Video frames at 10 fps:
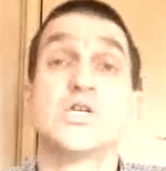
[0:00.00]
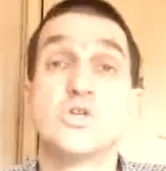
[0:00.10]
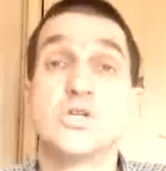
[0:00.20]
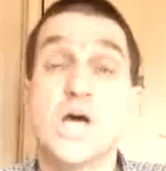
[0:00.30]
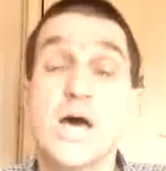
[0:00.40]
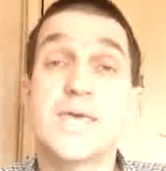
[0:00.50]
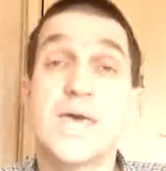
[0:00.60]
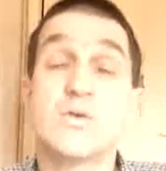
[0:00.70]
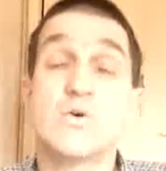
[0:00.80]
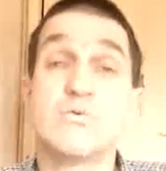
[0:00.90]
As soon as I
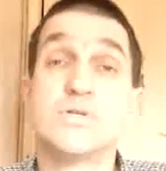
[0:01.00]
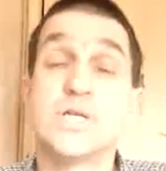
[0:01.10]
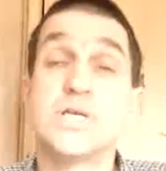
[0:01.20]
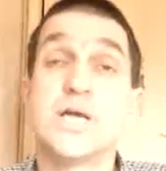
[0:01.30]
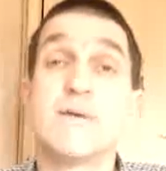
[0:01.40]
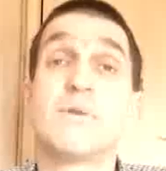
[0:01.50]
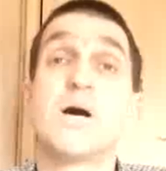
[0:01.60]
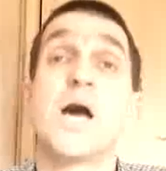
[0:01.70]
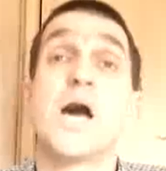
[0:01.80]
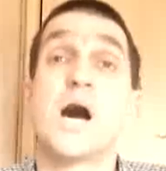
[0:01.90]
get your receipt
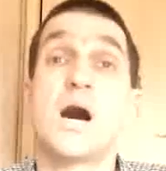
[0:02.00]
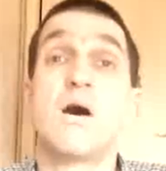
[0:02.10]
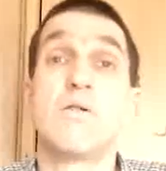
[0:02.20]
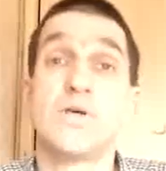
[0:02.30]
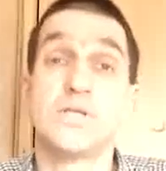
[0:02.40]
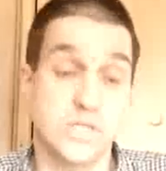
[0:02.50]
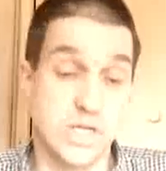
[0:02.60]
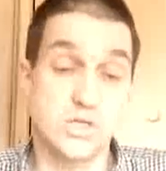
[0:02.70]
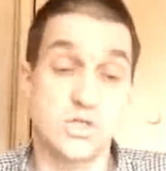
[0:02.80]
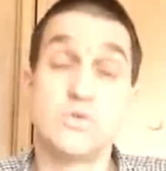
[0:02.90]
number, I'll then
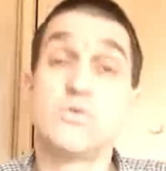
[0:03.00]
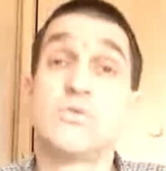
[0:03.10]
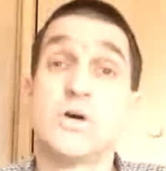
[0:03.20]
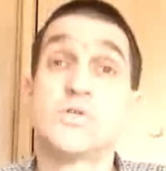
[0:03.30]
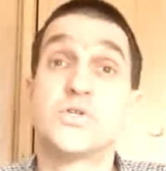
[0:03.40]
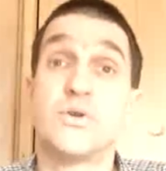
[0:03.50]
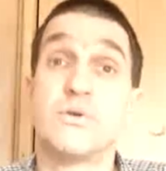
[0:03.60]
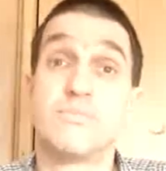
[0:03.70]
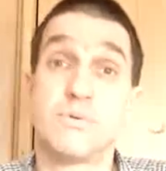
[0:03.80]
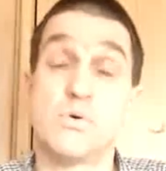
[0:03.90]
send you those
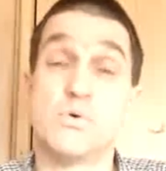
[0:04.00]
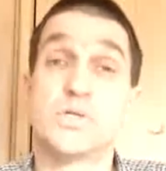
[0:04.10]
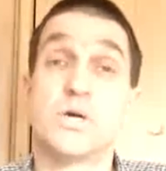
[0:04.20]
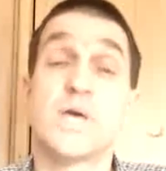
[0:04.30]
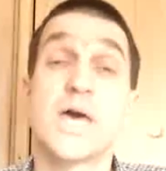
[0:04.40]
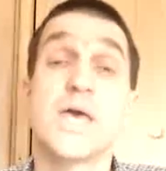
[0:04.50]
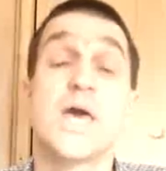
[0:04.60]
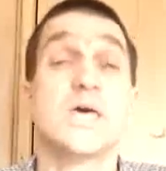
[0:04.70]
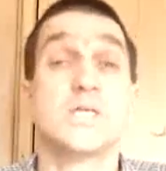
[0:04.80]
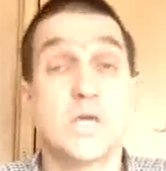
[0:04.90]
three reports. Okay,
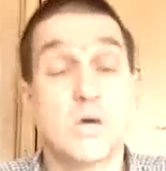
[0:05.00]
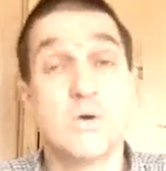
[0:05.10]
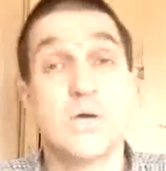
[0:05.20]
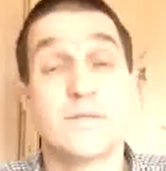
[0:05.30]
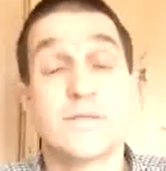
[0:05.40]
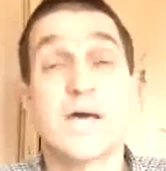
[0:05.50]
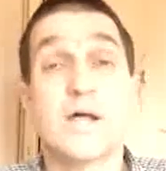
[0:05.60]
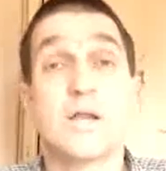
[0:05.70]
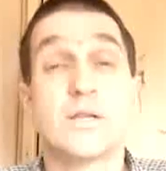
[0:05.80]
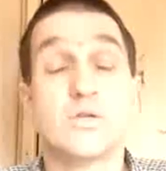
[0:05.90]
so
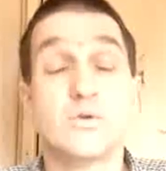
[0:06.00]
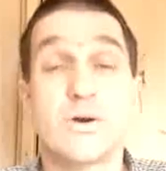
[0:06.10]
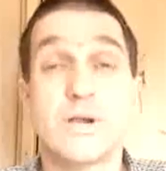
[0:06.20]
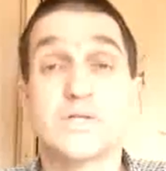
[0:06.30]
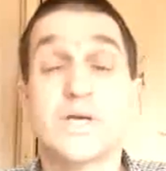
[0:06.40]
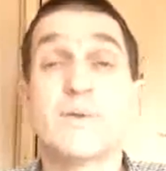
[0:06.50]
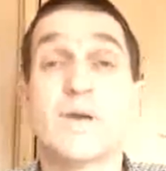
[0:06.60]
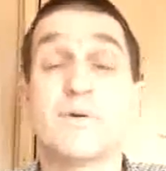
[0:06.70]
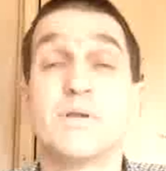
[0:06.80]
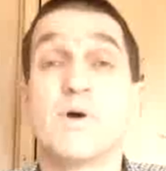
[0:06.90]
that URL is
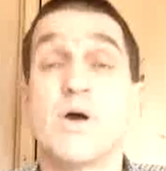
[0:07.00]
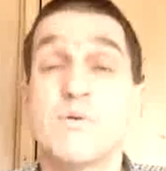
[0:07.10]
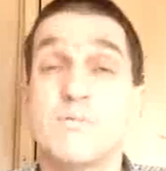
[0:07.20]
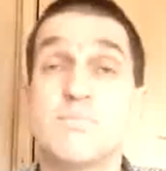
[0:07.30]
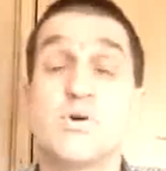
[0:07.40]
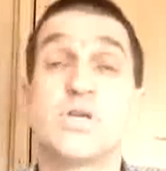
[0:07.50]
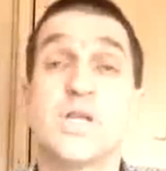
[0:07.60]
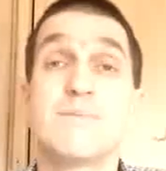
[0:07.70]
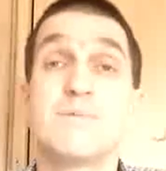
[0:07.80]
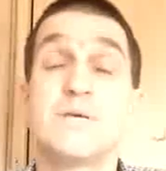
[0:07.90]
coming up in a moment. Put your
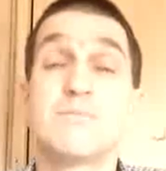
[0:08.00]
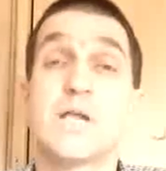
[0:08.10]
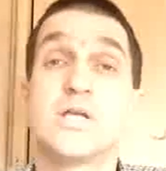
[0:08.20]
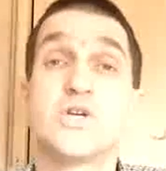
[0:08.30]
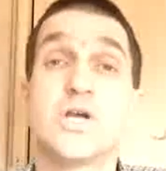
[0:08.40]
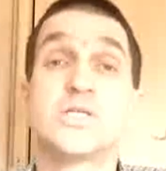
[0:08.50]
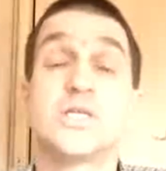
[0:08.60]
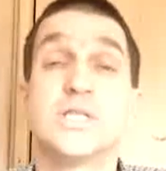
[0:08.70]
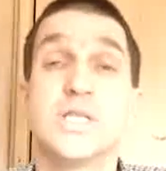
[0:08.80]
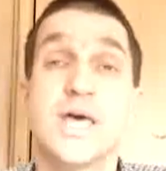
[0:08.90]
name and email address
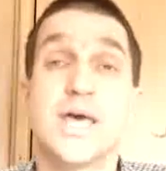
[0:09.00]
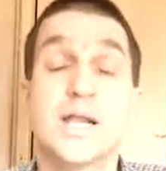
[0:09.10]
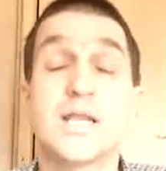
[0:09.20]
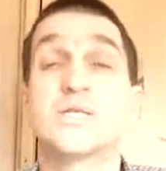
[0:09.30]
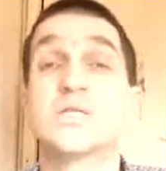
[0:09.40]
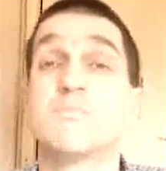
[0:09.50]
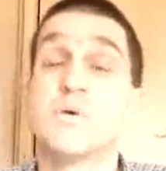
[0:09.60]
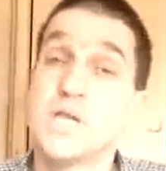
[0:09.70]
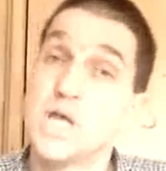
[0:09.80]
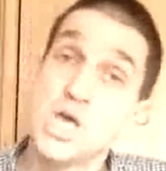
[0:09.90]
in there, click
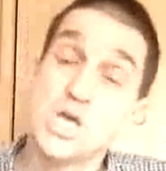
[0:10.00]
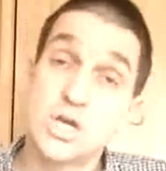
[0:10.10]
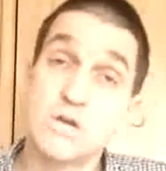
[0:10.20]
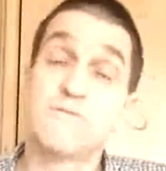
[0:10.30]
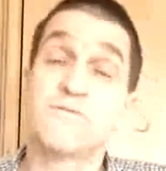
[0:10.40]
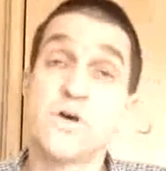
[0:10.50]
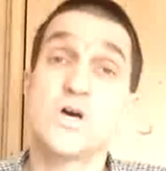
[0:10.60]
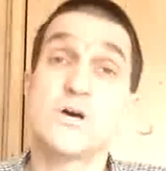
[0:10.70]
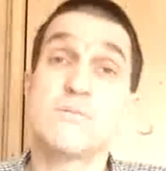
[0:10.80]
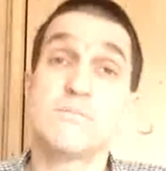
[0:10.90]
submit,
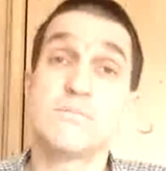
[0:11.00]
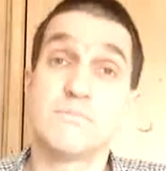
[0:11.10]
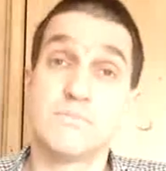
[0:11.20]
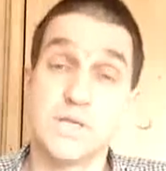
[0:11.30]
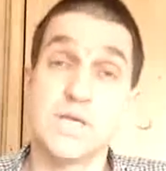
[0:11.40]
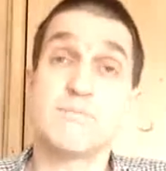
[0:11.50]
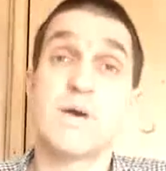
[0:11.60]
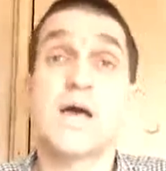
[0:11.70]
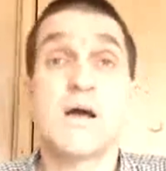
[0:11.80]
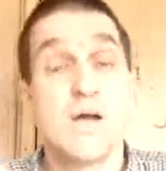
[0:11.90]
confirm the
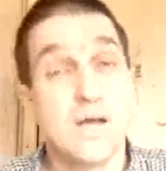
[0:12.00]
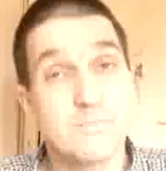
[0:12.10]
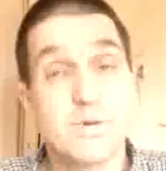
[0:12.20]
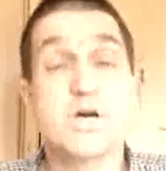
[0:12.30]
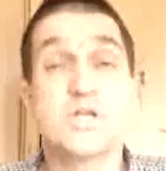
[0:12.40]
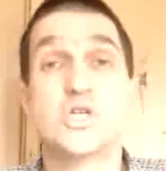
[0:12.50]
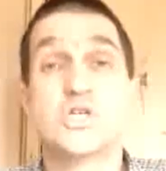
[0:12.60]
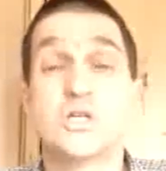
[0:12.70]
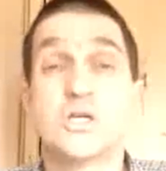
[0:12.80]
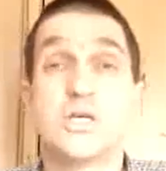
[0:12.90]
email,
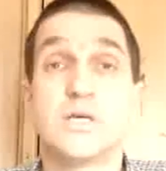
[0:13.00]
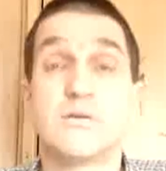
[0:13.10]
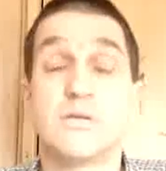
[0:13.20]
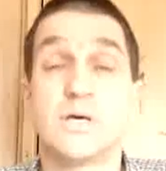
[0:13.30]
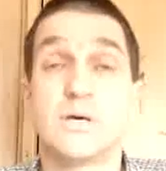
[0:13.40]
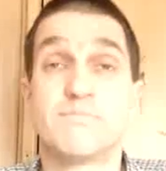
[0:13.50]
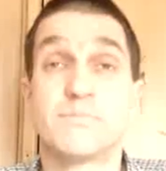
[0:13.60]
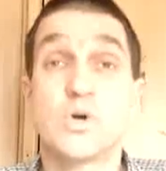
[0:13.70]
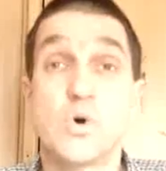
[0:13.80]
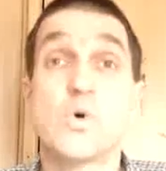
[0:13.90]
purchase the
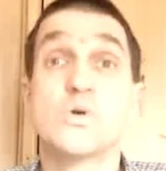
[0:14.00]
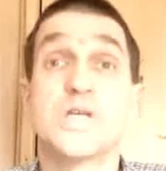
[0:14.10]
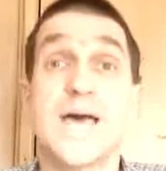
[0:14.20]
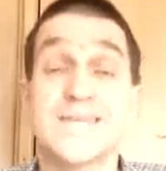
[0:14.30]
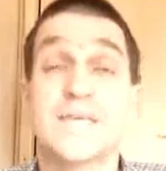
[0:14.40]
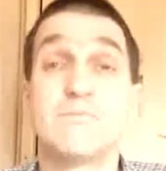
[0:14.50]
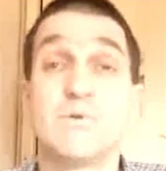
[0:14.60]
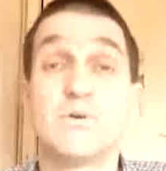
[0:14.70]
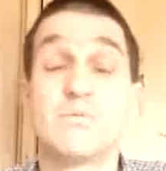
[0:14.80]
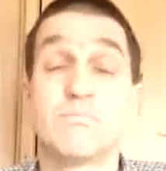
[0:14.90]
course, and keep
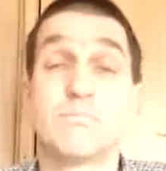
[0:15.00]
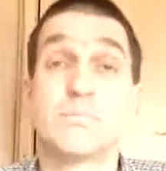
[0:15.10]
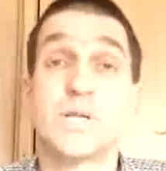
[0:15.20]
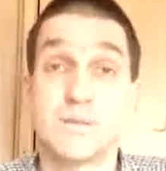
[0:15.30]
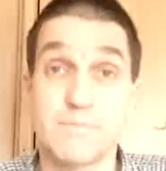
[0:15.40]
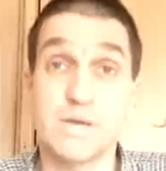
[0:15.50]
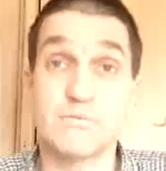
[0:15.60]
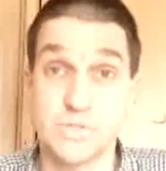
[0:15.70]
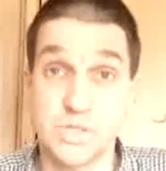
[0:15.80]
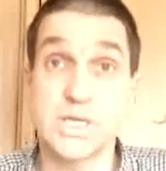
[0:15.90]
your
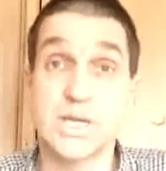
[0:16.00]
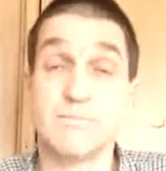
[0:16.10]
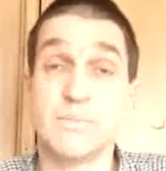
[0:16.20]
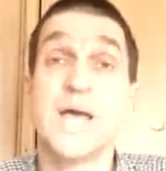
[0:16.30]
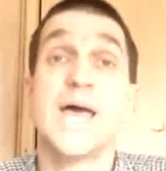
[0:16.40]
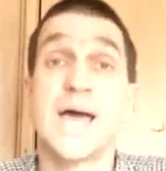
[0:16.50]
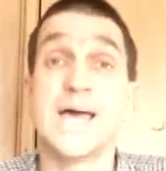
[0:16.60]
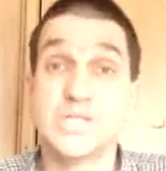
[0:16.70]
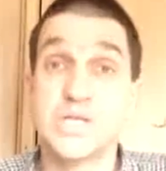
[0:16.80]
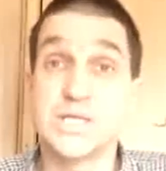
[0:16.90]
ClickBank receipt number
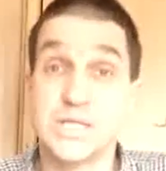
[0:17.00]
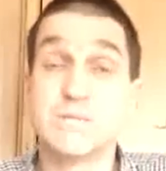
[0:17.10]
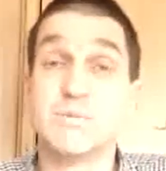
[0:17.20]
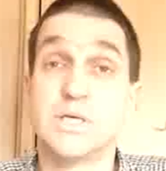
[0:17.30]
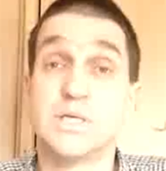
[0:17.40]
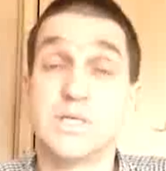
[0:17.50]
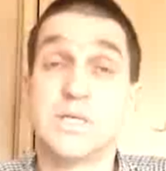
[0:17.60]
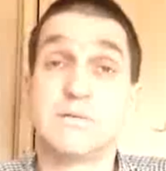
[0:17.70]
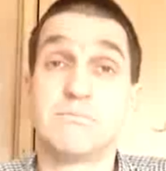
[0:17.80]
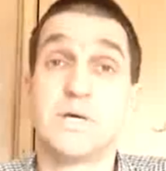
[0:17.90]
and send it to me at
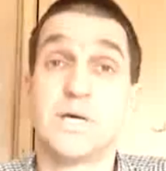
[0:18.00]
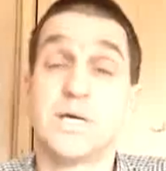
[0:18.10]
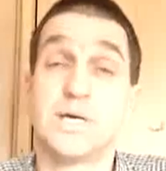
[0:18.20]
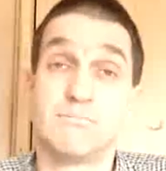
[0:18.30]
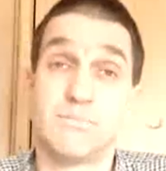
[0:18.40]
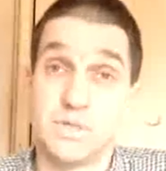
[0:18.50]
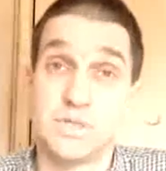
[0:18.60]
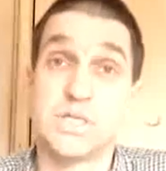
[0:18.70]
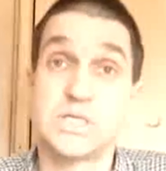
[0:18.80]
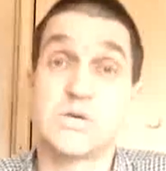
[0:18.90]
the
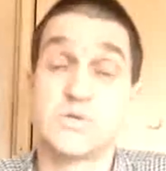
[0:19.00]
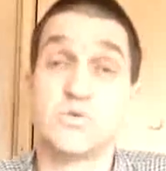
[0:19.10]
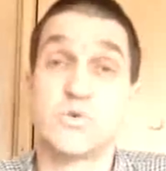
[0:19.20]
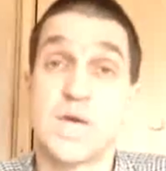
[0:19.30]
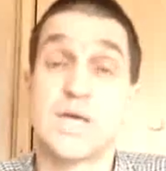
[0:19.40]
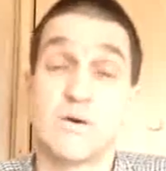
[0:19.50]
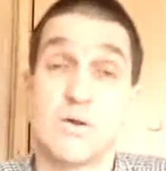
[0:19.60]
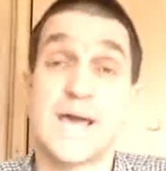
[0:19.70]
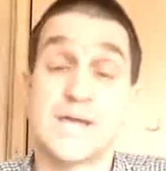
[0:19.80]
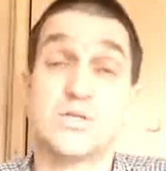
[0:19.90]
details you'll get
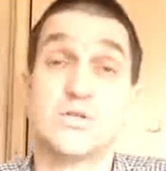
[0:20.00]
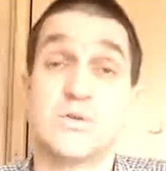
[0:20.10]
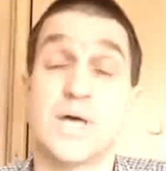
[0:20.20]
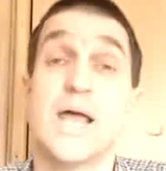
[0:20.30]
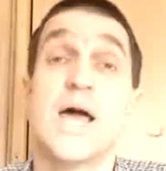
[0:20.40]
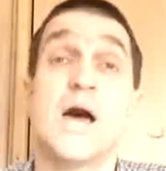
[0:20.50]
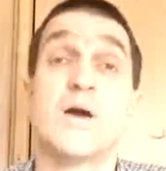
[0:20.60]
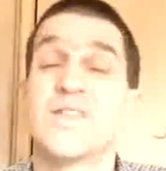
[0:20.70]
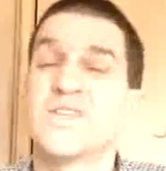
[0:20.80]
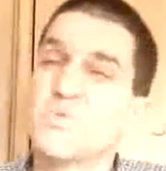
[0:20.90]
on how to do that.
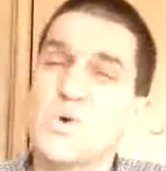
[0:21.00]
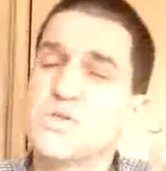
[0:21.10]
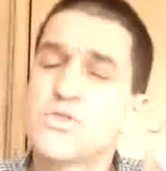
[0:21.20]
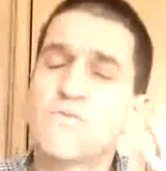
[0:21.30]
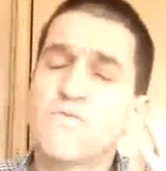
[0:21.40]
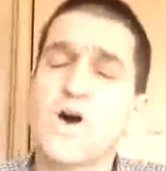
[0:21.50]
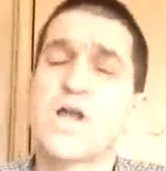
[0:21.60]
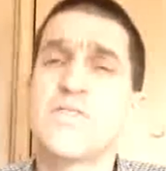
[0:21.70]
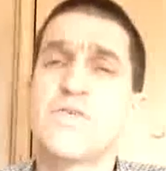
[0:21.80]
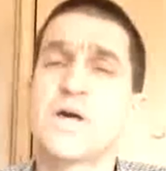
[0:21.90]
Okay, there's one
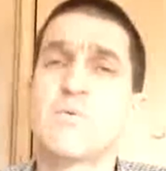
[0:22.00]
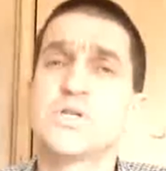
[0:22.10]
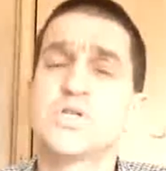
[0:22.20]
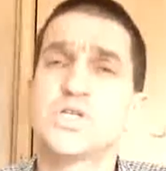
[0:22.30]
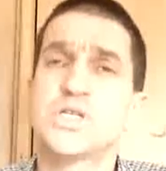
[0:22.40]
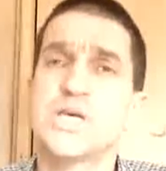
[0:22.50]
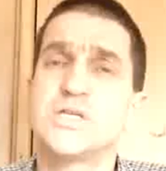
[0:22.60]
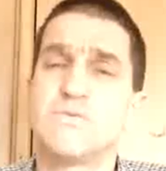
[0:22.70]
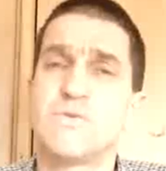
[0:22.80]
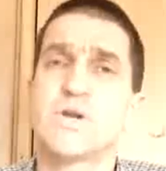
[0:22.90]
final thing I want to just say
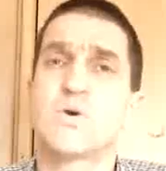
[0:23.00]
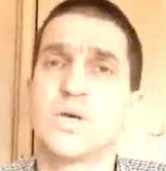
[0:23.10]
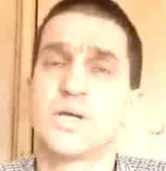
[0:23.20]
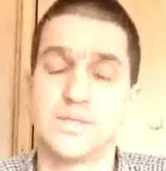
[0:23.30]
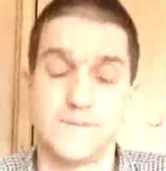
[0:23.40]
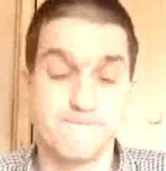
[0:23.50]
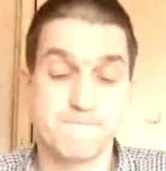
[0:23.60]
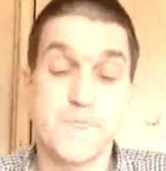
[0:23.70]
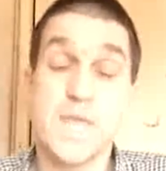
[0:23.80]
to you very quickly.